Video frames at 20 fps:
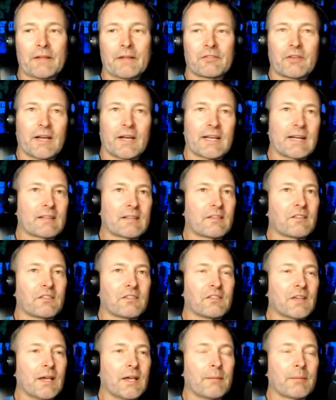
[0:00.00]
so I got to
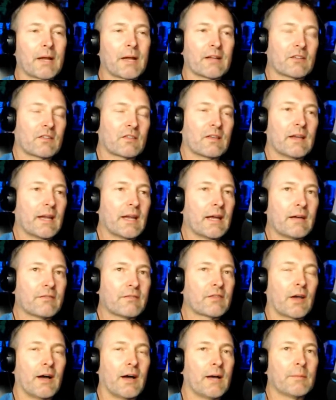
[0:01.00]
see it, but I just didn't
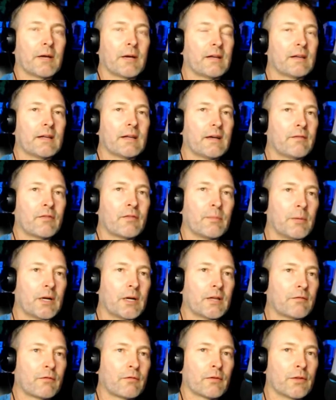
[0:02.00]
have time and I didn't have the
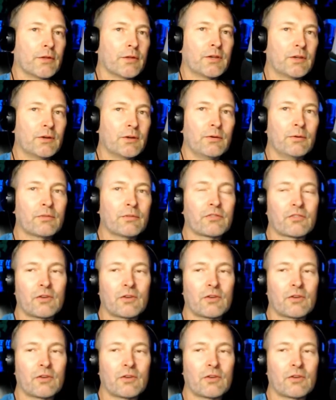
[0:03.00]
money for the dues.